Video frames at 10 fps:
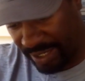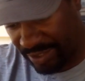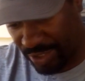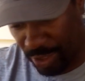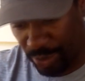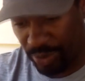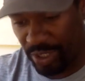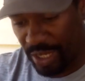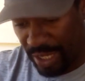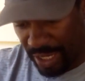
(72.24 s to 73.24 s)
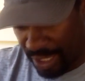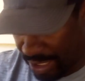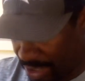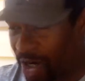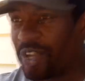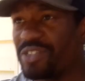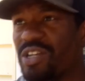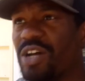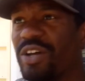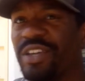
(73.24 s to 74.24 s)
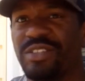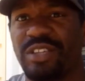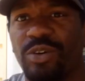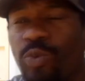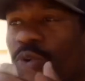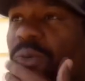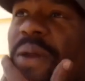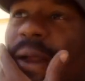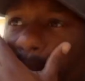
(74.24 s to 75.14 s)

So, here in Arkansas, it's still warm out